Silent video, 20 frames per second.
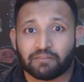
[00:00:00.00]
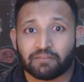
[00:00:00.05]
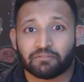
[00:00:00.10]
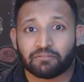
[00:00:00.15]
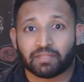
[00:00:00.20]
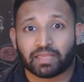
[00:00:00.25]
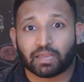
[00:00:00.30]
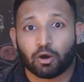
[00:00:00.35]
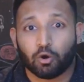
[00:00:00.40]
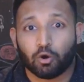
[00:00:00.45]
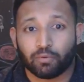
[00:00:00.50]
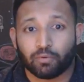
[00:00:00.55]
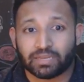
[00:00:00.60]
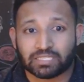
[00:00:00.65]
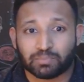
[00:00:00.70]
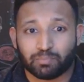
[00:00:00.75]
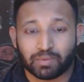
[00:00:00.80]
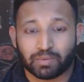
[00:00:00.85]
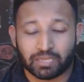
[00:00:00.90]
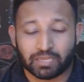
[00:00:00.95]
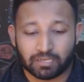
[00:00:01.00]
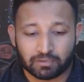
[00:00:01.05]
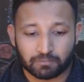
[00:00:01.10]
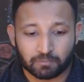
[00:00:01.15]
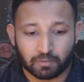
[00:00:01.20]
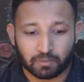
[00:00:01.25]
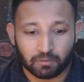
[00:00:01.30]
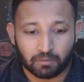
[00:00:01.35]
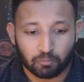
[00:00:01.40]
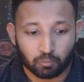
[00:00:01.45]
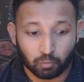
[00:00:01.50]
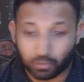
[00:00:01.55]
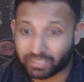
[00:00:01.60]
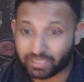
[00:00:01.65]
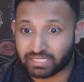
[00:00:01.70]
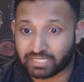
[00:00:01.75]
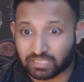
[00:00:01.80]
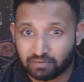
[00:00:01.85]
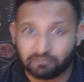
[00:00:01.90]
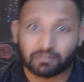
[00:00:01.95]
like always been
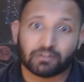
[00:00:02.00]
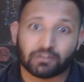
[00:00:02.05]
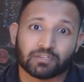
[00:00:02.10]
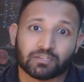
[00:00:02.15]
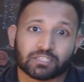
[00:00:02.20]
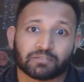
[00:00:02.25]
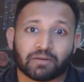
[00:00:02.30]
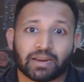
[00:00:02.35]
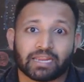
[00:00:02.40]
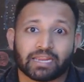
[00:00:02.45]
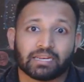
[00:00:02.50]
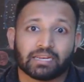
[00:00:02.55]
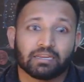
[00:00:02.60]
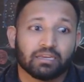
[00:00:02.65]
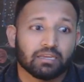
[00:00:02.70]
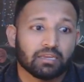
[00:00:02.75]
risk averse, right?